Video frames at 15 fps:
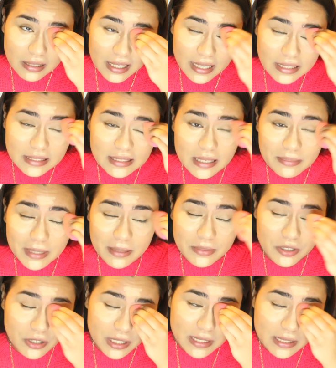It
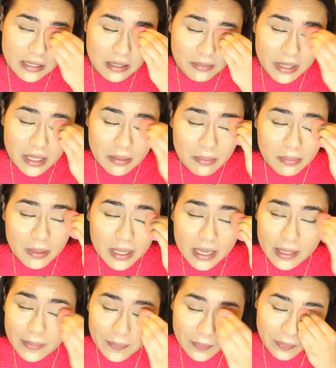sometimes creases on me,
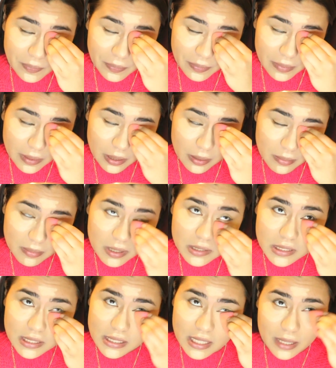but
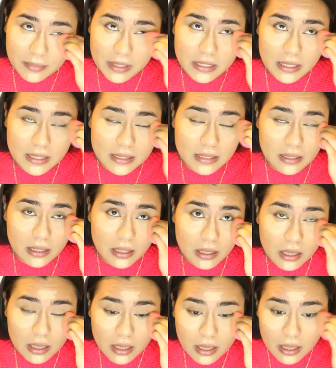most of the time it doesn't.
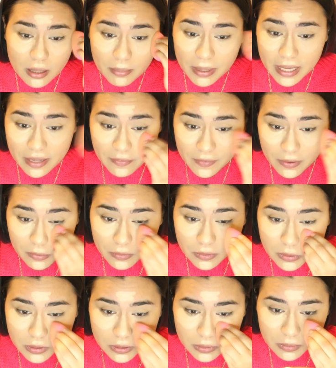But if you
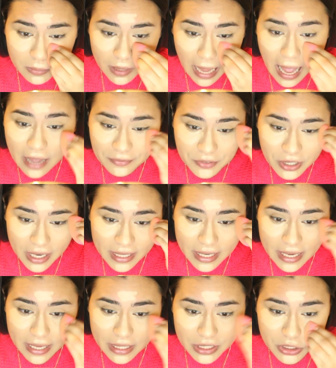have tried
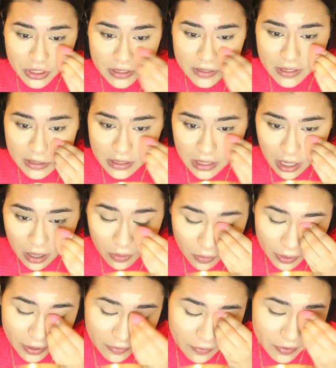it and it just does not
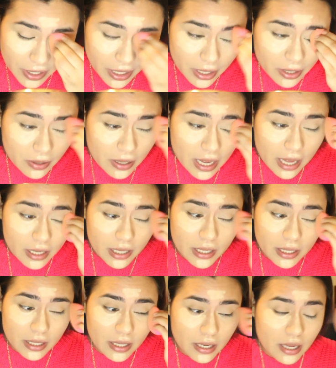work for you,
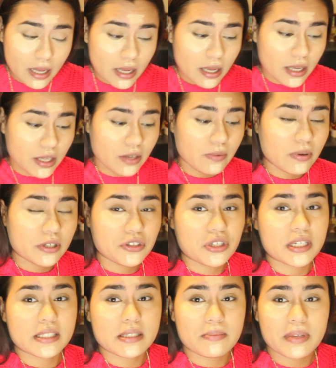and you want to
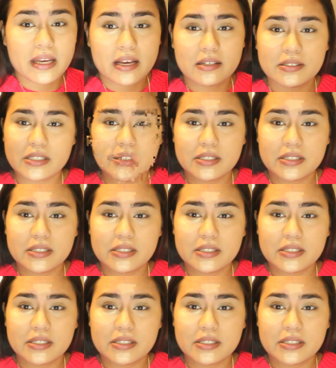try something else